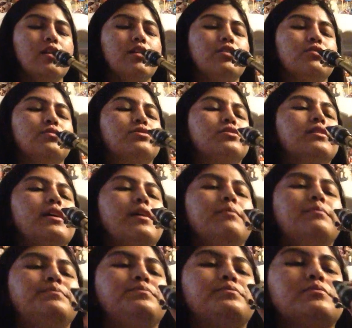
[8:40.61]
Usually
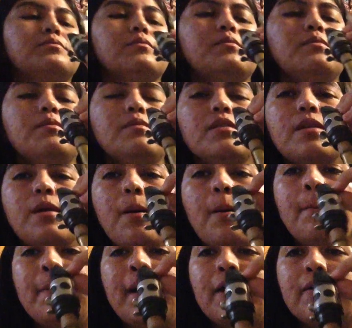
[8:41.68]

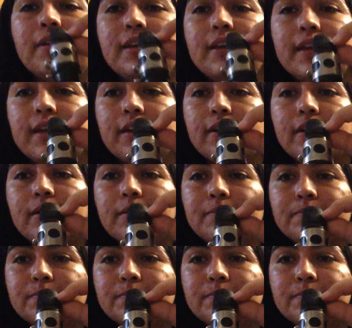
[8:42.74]
about here